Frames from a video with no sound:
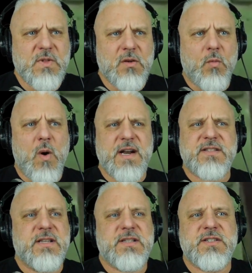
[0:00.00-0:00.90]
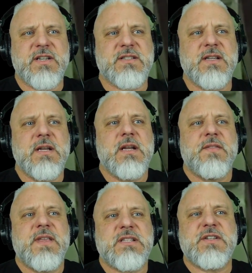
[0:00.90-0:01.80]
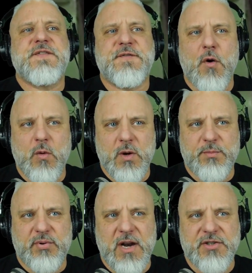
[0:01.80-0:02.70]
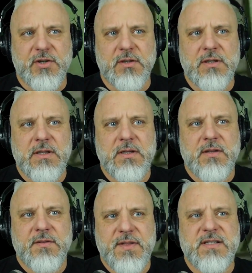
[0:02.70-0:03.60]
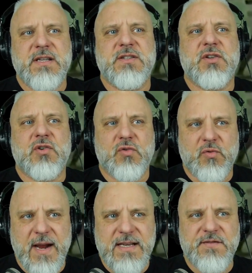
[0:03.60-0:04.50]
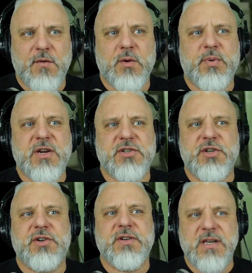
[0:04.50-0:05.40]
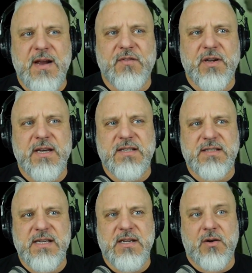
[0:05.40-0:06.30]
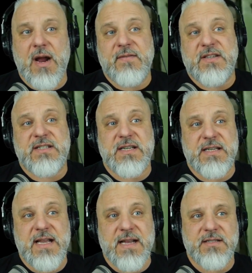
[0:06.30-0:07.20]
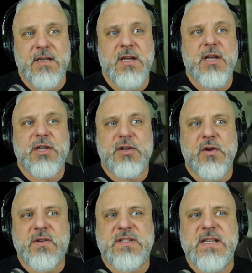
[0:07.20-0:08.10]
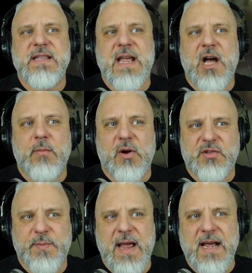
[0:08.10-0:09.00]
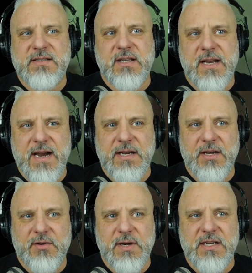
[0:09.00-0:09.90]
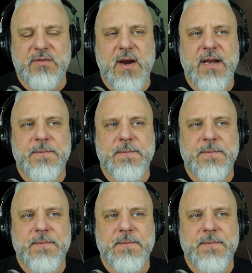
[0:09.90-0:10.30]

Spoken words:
Watch, this is forward pressure. This is great forward pressure. You're never going to see, or I haven't seen yet, you don't see the elbows past the 90 degrees, right?